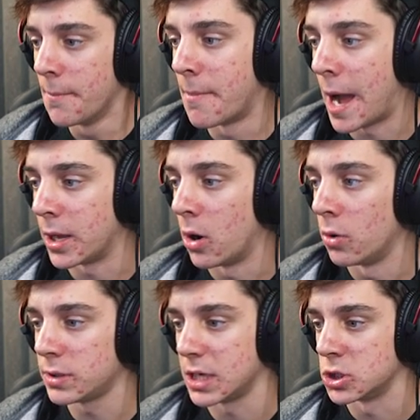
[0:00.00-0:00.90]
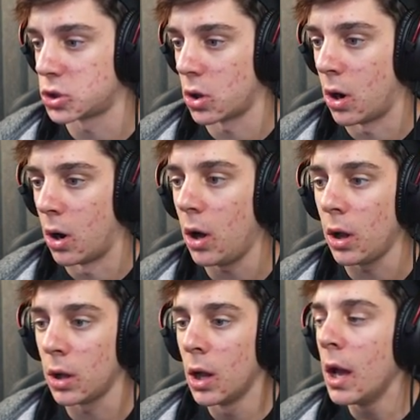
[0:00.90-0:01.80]
my own
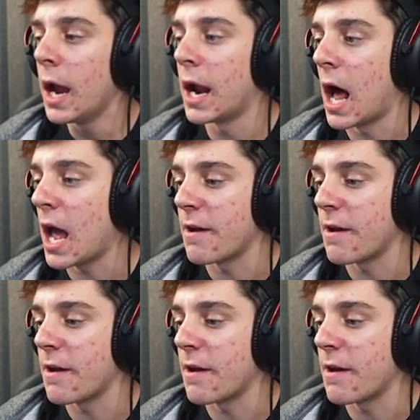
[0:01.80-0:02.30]
control, and I